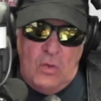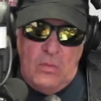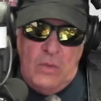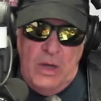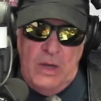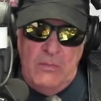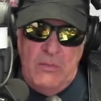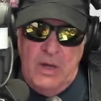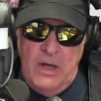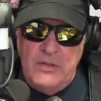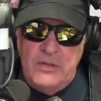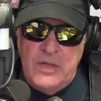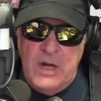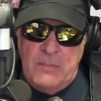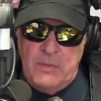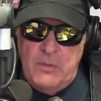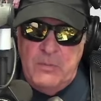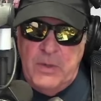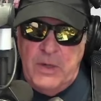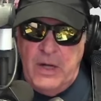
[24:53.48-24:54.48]
my
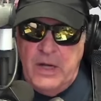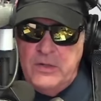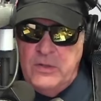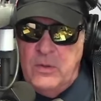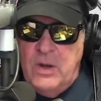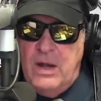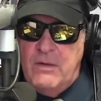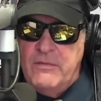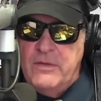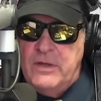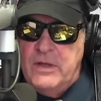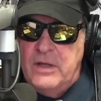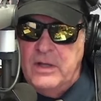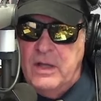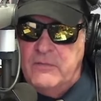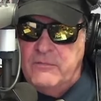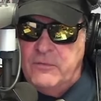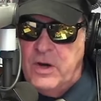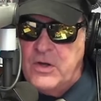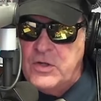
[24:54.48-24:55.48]
temper, but I do have
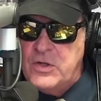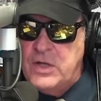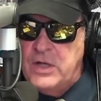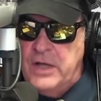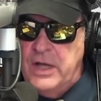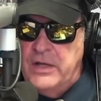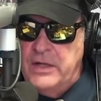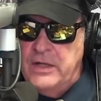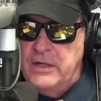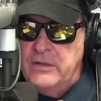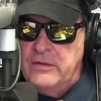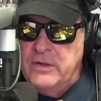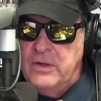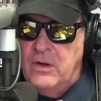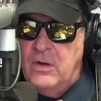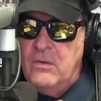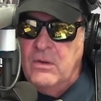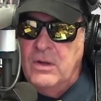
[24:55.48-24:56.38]
the French Canadian. You know.